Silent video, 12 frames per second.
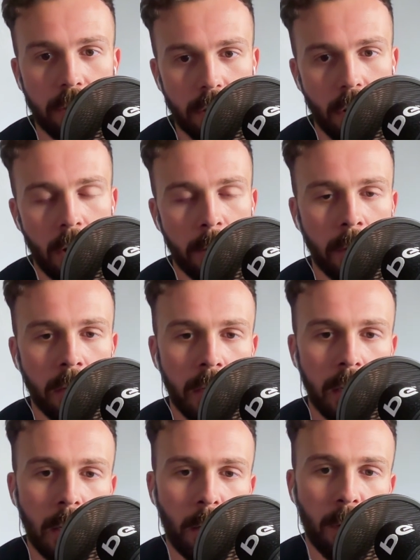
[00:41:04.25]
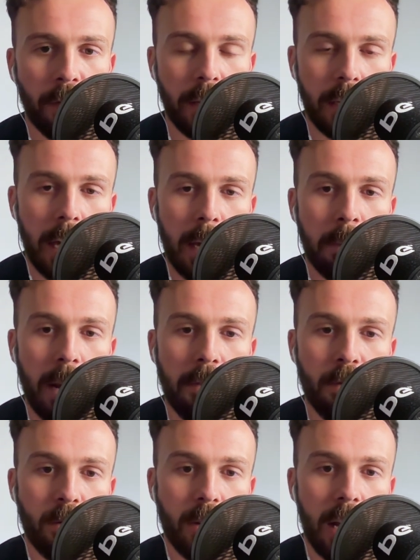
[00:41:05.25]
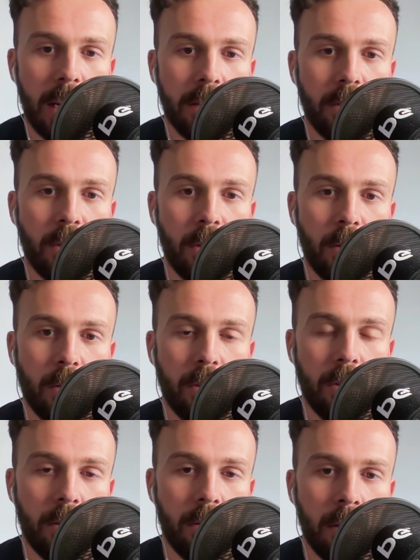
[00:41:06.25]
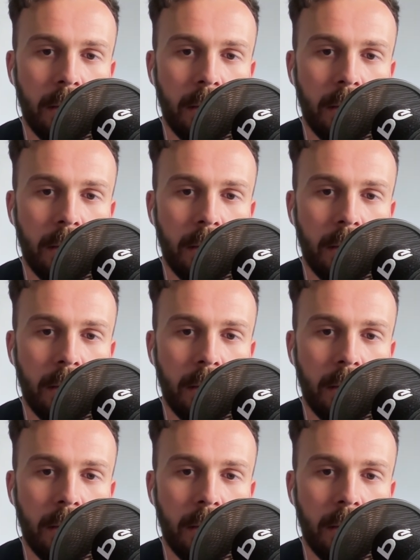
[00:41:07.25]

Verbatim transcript: time with the game levelled at 2-2.